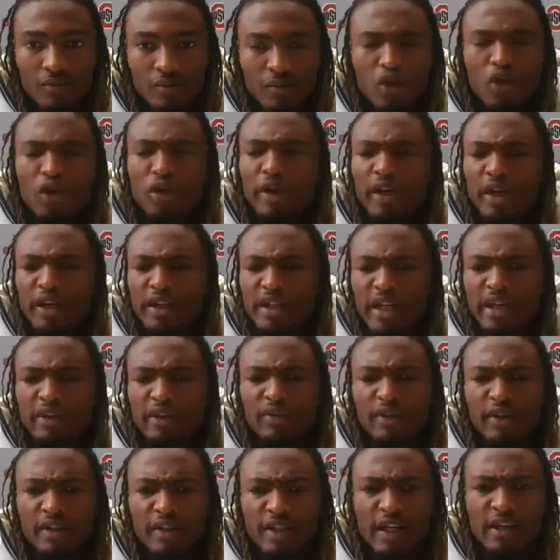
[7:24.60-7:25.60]
Oh yeah,
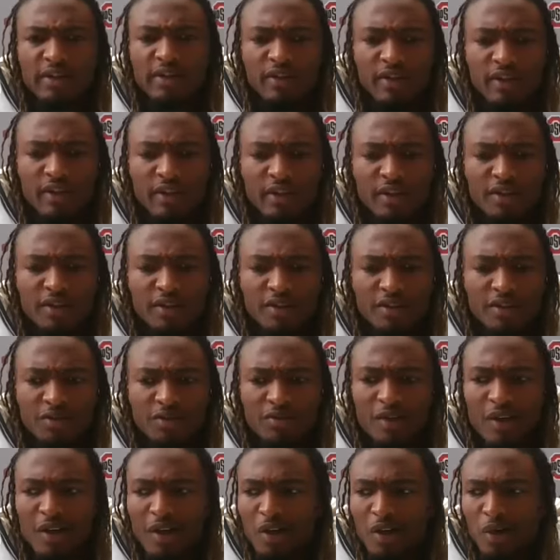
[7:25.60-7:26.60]
definitely.
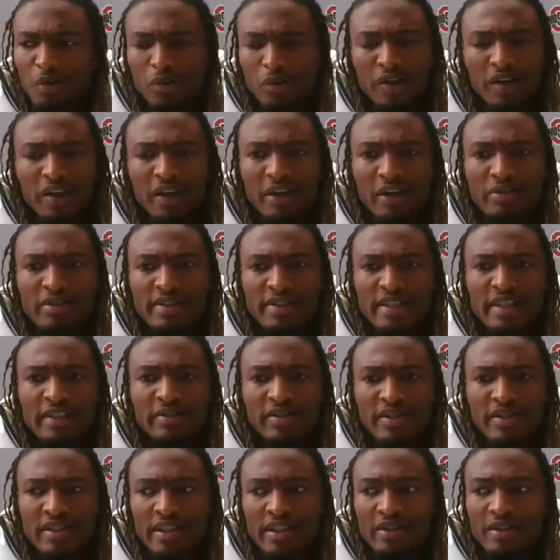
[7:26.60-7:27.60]
But their
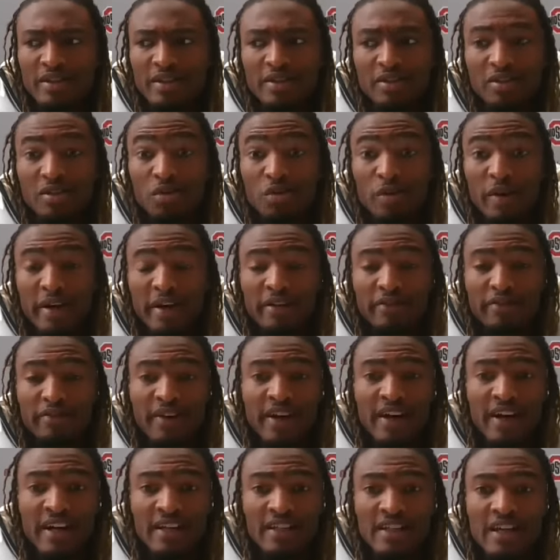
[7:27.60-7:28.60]
receivers, they're quick and
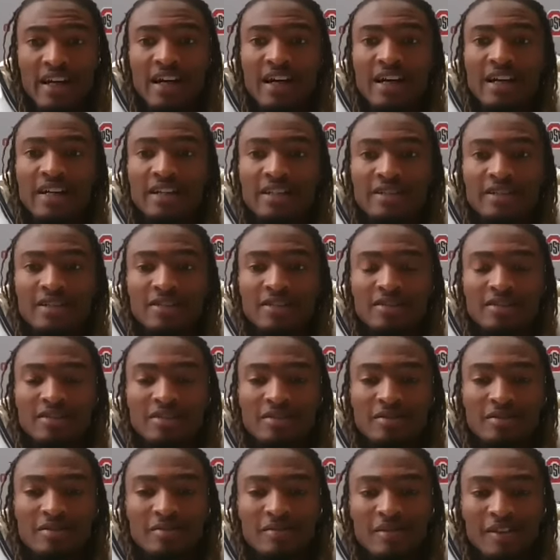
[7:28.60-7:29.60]
fast guys.
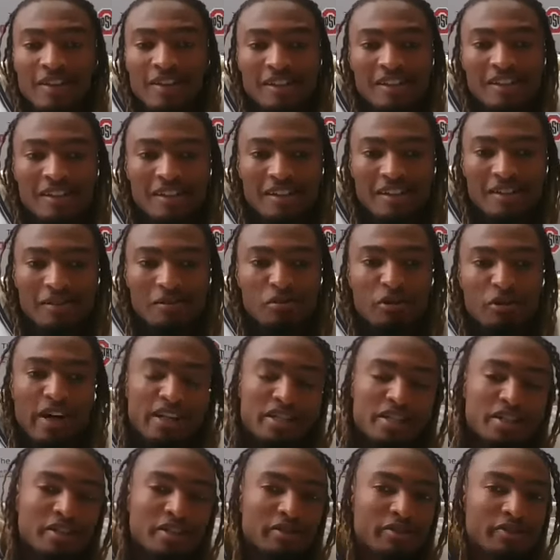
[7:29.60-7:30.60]

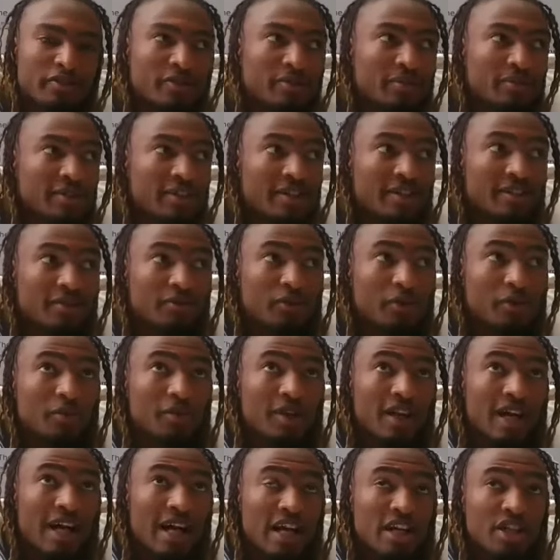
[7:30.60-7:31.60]
Watching them from
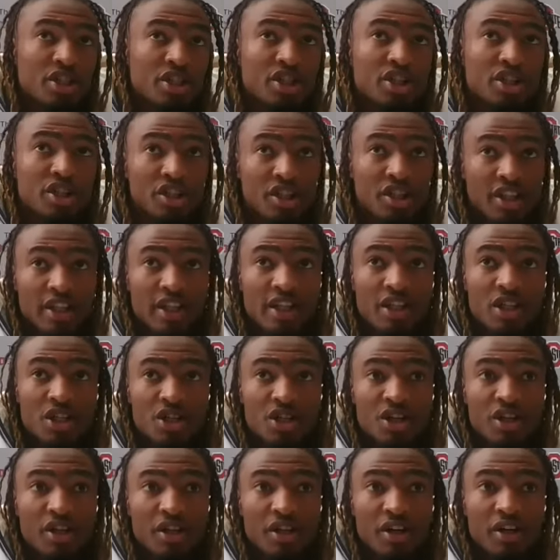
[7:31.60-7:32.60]
last year to
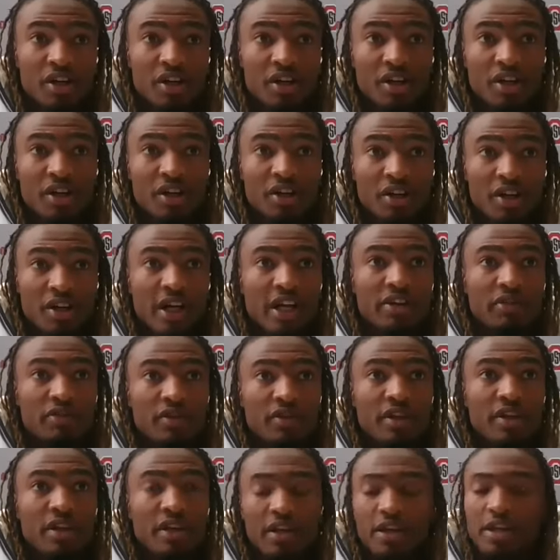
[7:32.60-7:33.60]
this year, they're
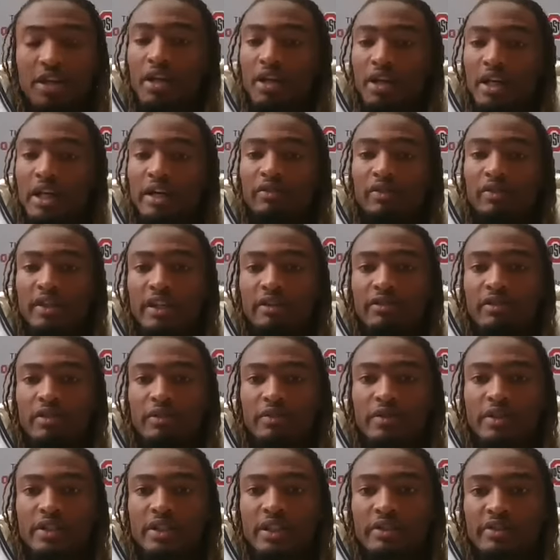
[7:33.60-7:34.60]
definitely different
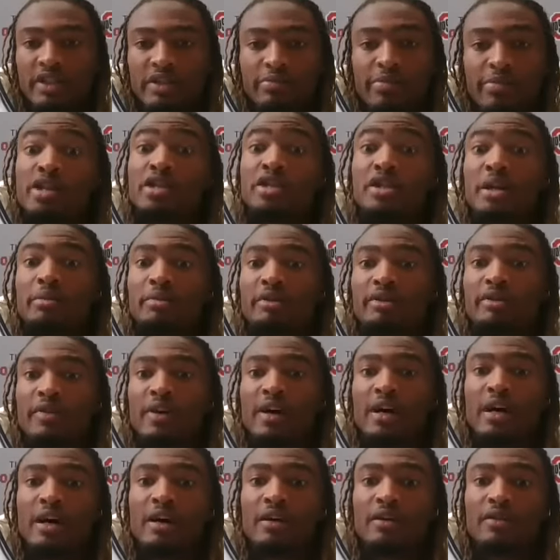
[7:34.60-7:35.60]
receivers, especially number
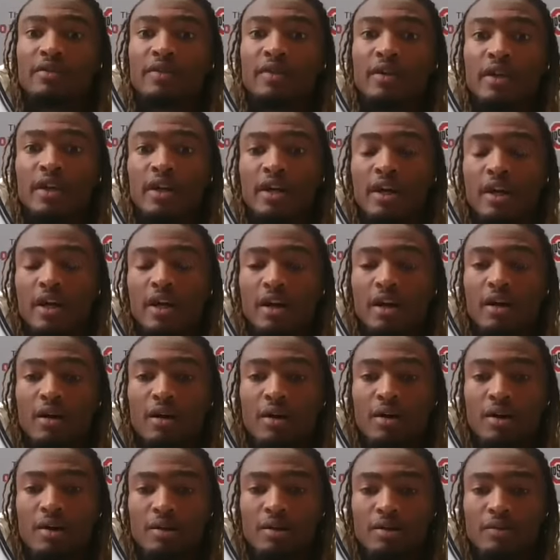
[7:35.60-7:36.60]

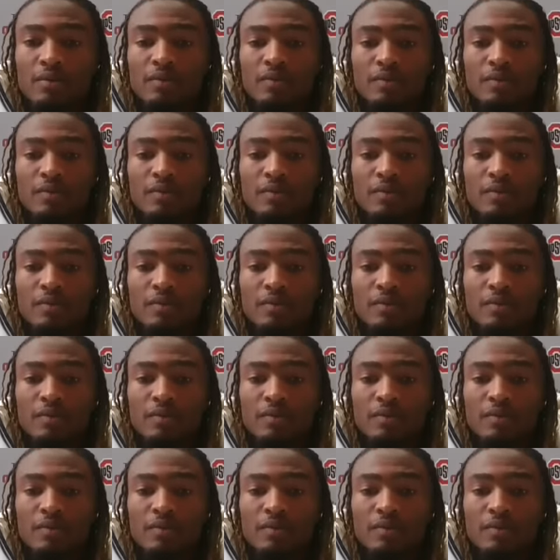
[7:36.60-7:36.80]
five.